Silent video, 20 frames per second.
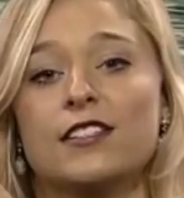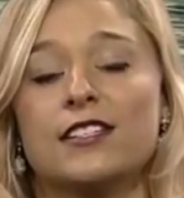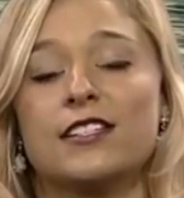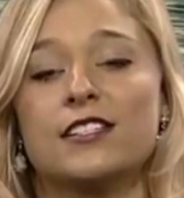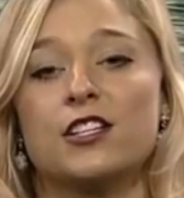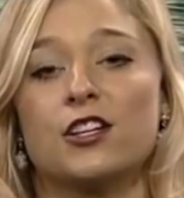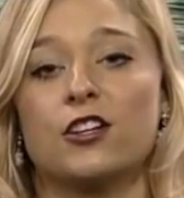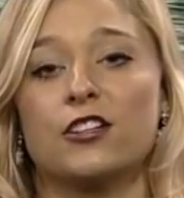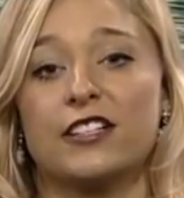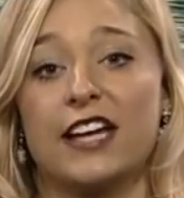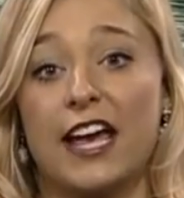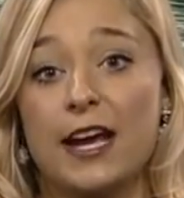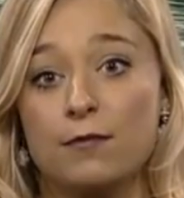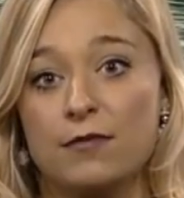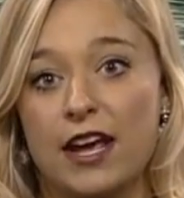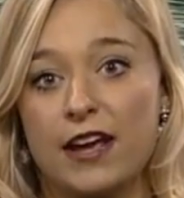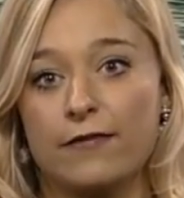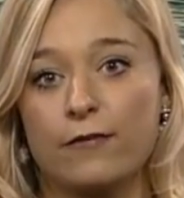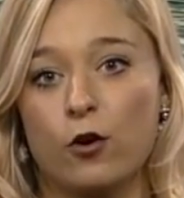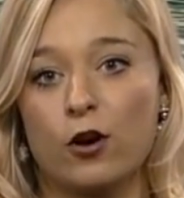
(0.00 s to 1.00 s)
this is your game
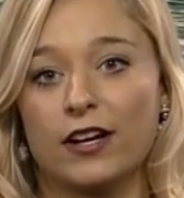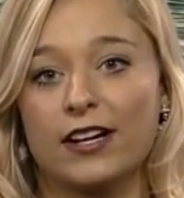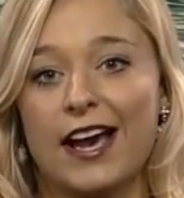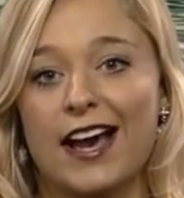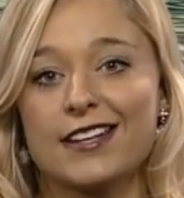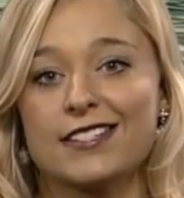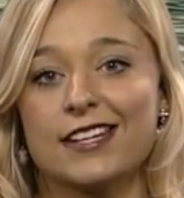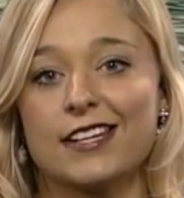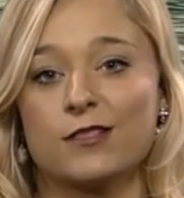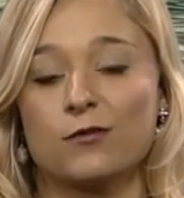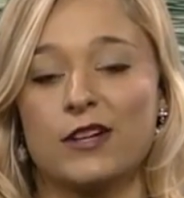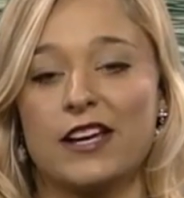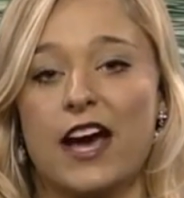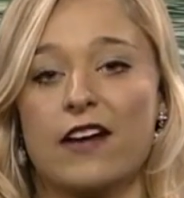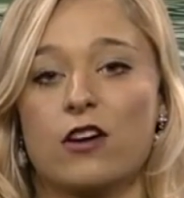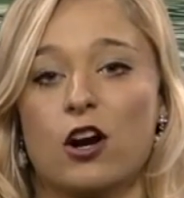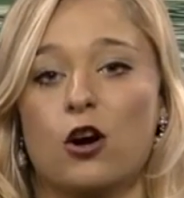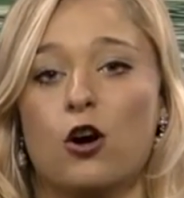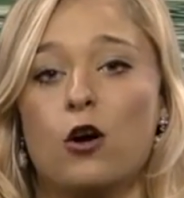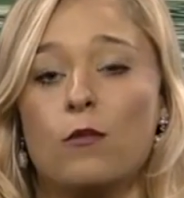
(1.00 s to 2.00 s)
day forecast as we
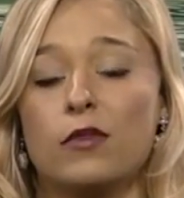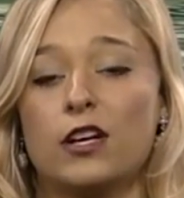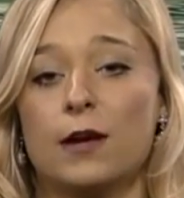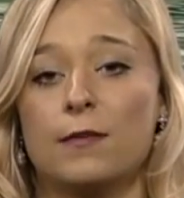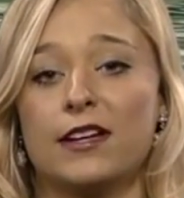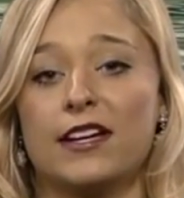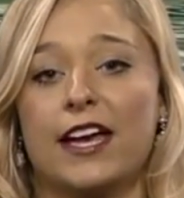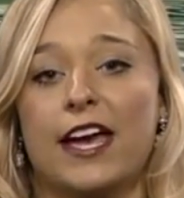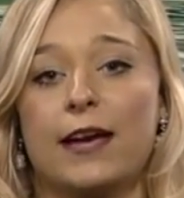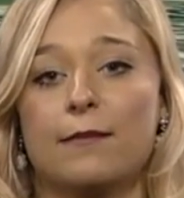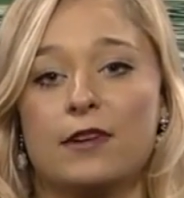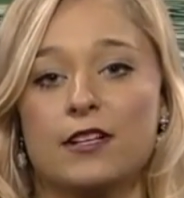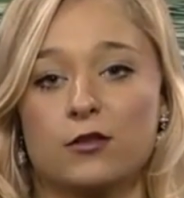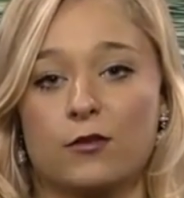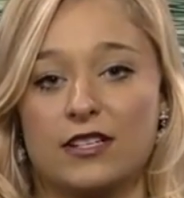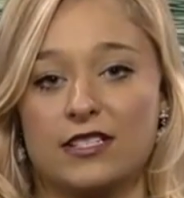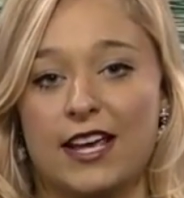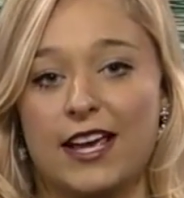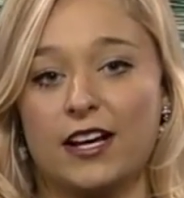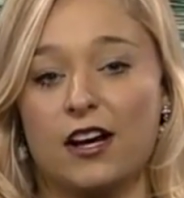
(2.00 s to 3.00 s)
have our homecoming game as
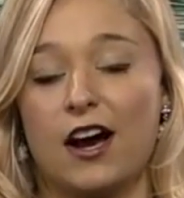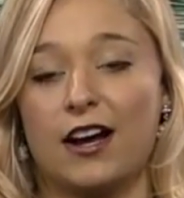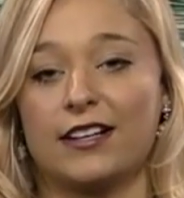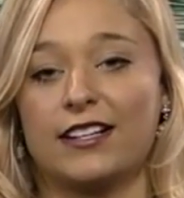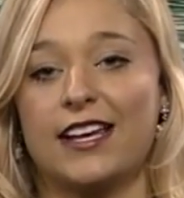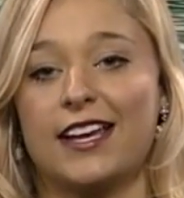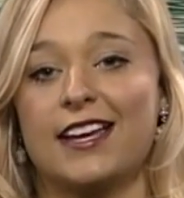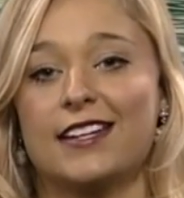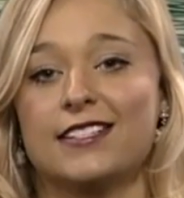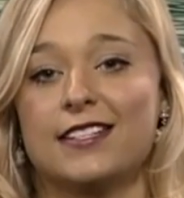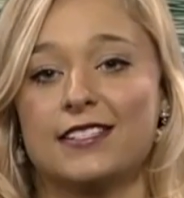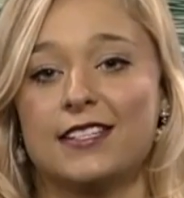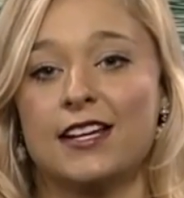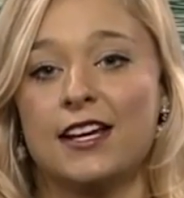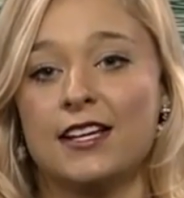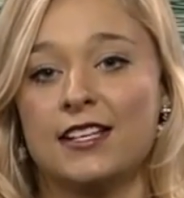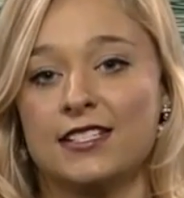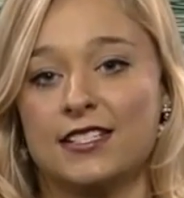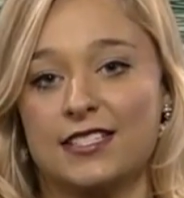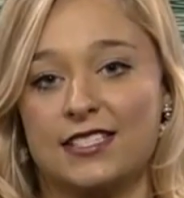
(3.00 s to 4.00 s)
we take on Kansas
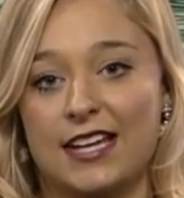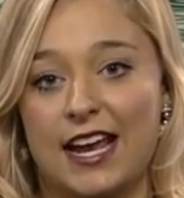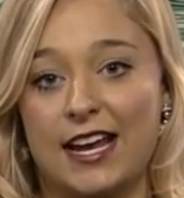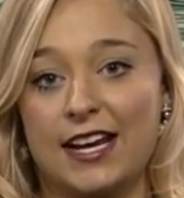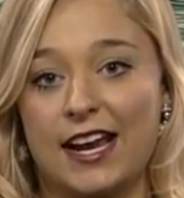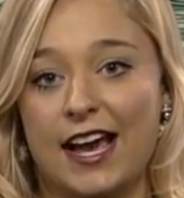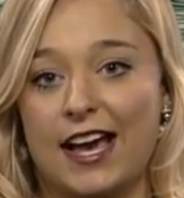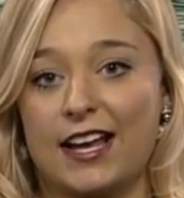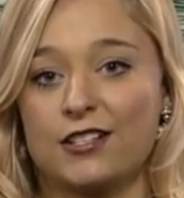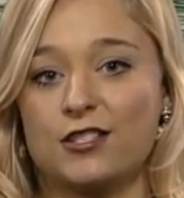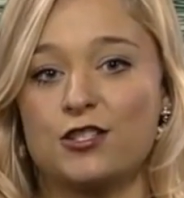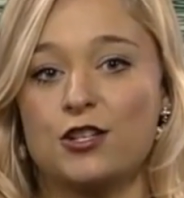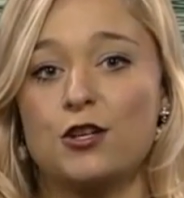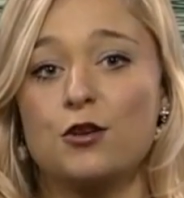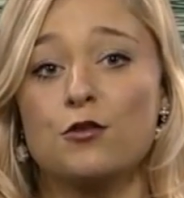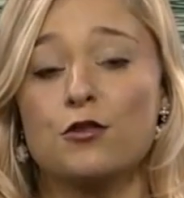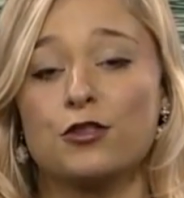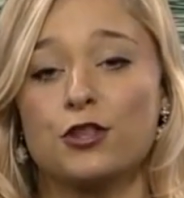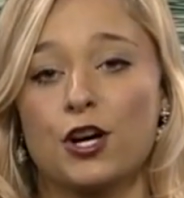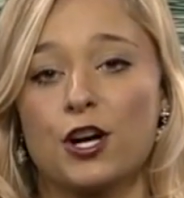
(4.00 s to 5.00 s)
State at
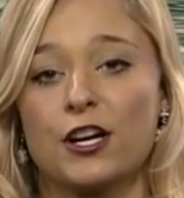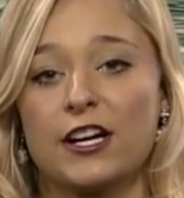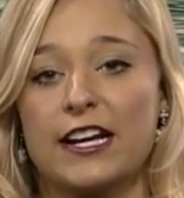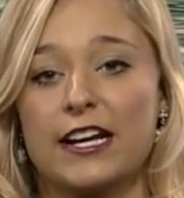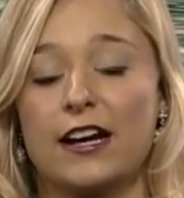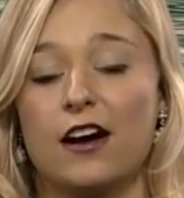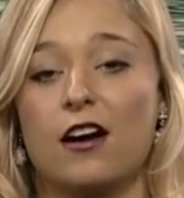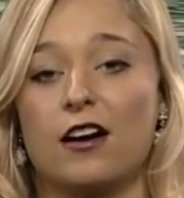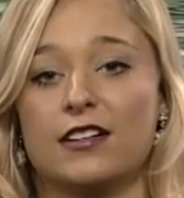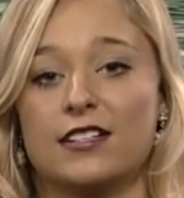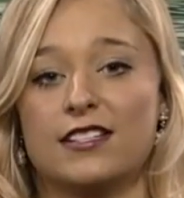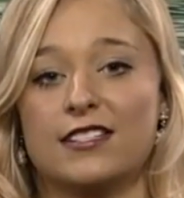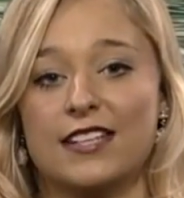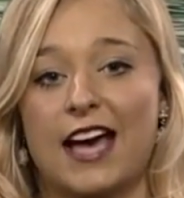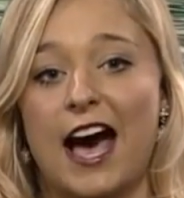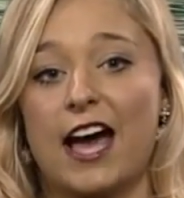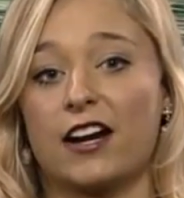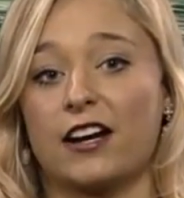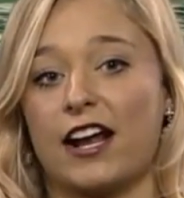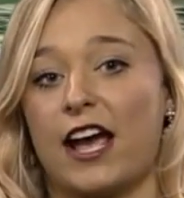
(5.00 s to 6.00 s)
2:30 on
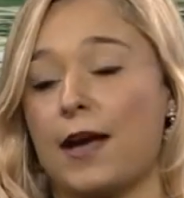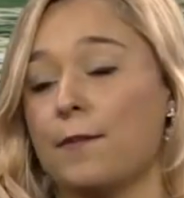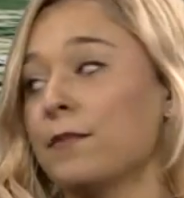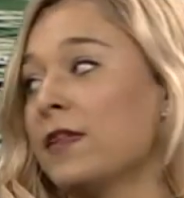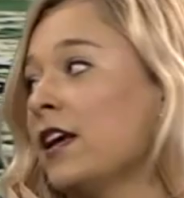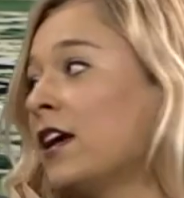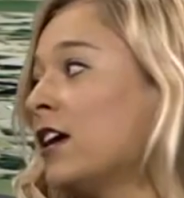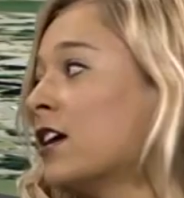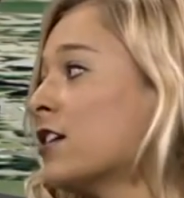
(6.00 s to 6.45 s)
Saturday.